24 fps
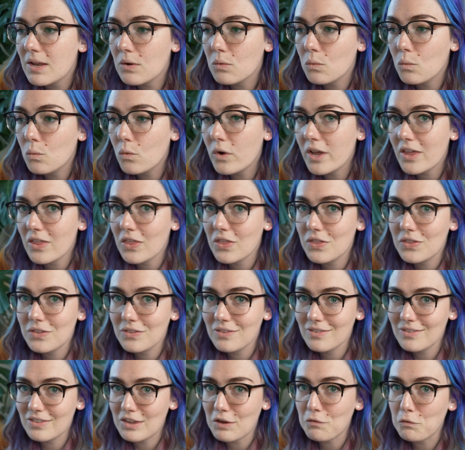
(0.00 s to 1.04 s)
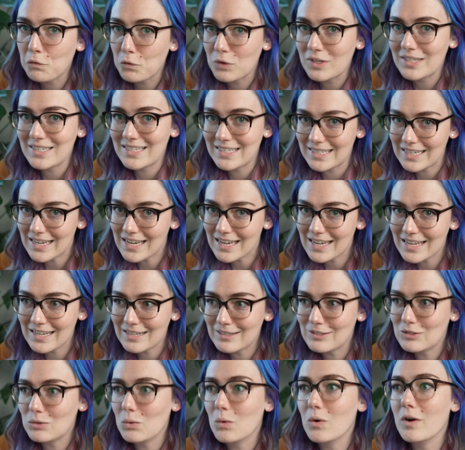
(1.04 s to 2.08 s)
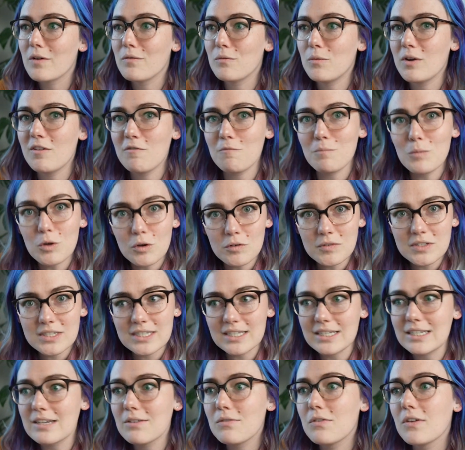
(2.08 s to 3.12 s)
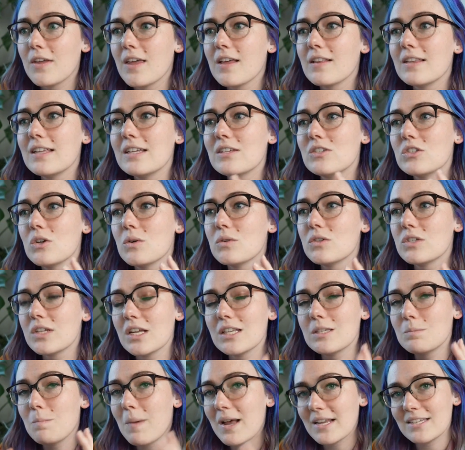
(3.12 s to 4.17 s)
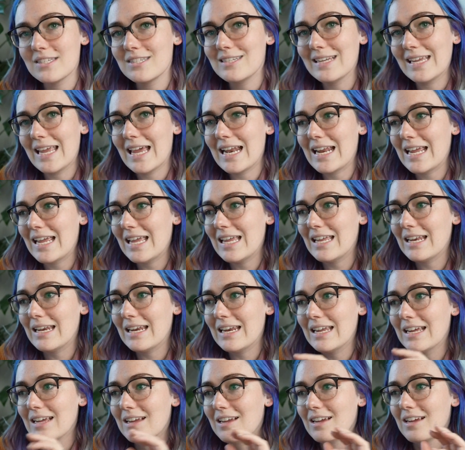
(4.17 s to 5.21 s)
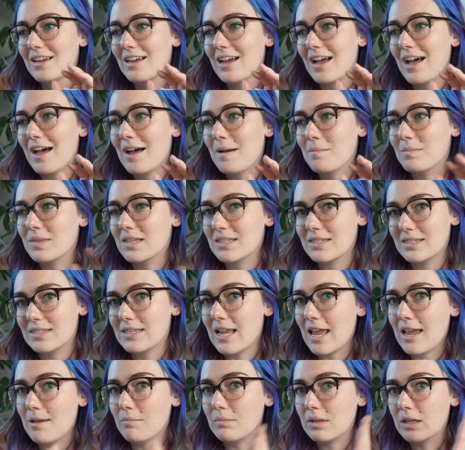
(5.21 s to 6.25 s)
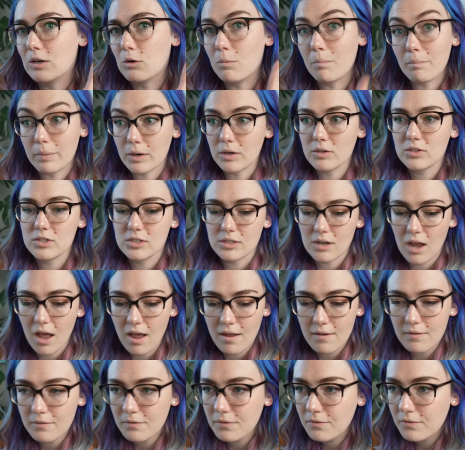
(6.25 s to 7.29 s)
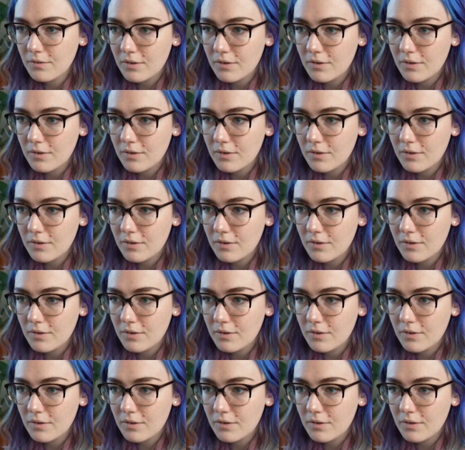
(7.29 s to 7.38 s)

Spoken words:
with different scenes or if we've moved significantly. So it's best to get it in the same little burst of